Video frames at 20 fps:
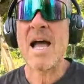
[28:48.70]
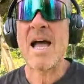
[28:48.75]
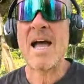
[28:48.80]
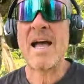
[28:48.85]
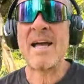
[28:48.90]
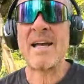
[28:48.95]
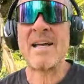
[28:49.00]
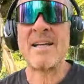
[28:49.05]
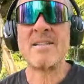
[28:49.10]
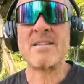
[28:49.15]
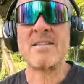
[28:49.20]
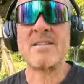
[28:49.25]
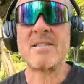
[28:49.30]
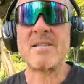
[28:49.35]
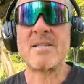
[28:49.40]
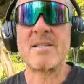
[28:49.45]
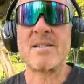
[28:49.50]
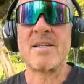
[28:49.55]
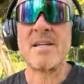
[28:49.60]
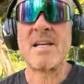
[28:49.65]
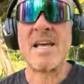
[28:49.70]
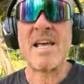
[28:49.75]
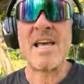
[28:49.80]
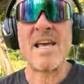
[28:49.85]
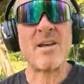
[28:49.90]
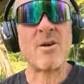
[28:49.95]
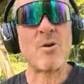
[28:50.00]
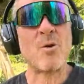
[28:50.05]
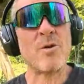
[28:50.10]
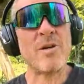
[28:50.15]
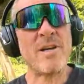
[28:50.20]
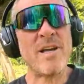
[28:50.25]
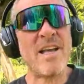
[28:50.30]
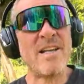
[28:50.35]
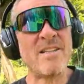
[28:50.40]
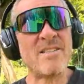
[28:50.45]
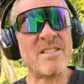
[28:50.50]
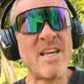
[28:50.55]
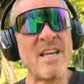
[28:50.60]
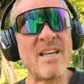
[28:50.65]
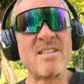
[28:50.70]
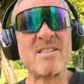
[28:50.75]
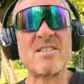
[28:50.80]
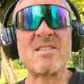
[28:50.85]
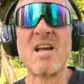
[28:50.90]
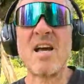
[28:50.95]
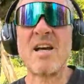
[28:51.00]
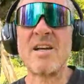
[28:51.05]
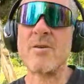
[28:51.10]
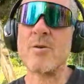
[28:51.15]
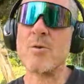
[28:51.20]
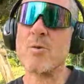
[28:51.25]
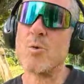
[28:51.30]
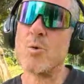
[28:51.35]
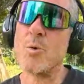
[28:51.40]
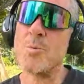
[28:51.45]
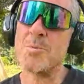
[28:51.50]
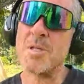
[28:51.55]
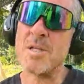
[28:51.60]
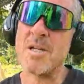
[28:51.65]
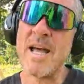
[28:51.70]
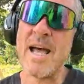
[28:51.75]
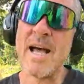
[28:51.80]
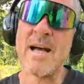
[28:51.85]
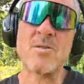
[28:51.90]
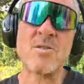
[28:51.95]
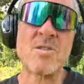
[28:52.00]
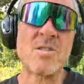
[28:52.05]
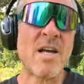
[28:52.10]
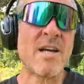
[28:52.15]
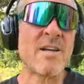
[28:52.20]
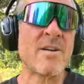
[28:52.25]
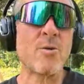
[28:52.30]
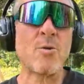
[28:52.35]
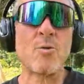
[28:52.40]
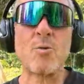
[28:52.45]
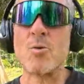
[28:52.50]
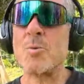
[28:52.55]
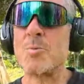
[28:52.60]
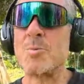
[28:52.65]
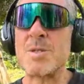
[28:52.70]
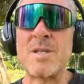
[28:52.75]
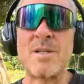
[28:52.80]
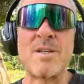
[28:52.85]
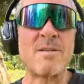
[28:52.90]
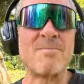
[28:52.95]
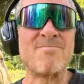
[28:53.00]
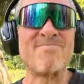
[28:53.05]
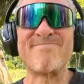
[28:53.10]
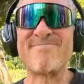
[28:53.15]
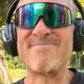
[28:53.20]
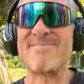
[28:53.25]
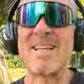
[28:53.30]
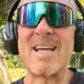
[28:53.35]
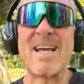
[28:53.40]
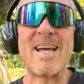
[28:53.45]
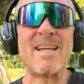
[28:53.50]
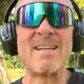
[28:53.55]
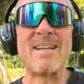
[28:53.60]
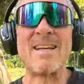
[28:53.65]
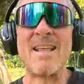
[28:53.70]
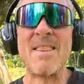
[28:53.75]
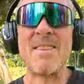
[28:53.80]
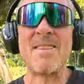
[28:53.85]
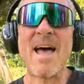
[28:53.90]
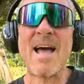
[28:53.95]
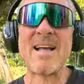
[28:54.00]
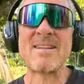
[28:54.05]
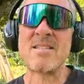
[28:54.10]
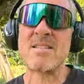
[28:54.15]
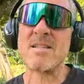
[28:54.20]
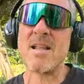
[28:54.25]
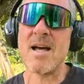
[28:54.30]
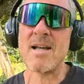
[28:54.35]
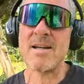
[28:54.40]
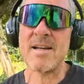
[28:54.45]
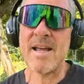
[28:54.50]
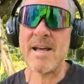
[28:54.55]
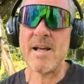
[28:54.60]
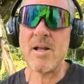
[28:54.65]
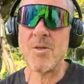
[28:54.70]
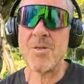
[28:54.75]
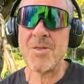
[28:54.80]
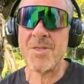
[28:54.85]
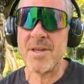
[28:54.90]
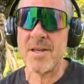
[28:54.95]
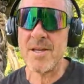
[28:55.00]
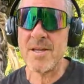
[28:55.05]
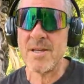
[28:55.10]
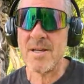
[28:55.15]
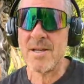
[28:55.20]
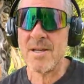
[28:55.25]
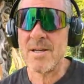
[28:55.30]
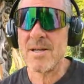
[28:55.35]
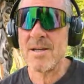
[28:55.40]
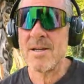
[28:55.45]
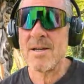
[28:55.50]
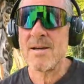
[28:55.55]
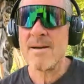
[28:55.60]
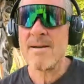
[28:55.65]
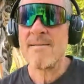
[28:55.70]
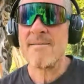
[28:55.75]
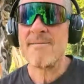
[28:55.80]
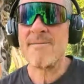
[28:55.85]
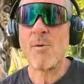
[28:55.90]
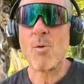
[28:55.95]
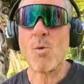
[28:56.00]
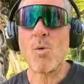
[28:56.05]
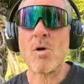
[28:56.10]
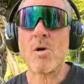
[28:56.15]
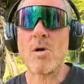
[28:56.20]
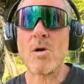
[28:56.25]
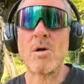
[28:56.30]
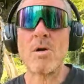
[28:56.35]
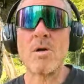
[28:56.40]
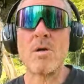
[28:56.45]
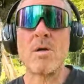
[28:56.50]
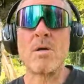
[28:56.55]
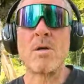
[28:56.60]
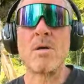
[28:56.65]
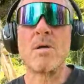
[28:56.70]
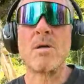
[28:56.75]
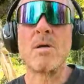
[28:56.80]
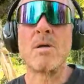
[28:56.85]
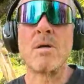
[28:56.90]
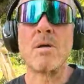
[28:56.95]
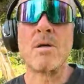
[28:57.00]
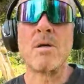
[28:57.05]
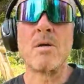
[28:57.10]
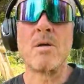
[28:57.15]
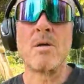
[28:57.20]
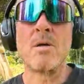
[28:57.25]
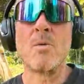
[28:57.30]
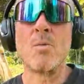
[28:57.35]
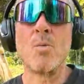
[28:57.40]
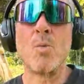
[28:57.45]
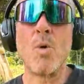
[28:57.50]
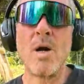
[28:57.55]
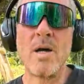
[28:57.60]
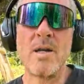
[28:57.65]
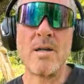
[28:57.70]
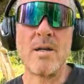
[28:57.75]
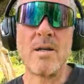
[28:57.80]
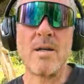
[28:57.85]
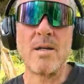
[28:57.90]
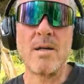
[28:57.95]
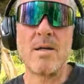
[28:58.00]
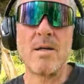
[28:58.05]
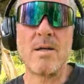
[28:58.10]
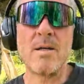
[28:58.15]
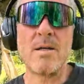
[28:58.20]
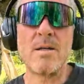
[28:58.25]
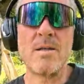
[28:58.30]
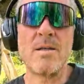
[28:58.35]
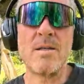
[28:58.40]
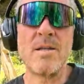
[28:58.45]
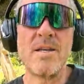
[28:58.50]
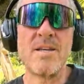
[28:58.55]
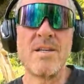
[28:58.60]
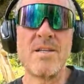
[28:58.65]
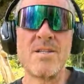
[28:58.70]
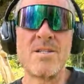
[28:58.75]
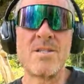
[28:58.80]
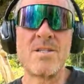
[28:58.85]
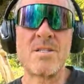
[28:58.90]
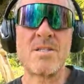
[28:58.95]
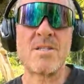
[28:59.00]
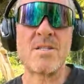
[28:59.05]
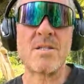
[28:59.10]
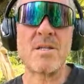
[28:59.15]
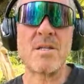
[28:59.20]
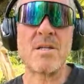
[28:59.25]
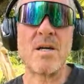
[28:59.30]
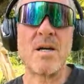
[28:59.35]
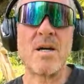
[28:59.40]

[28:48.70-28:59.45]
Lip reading: And it creates insider groups and outsider groups, and that's not healthy for what these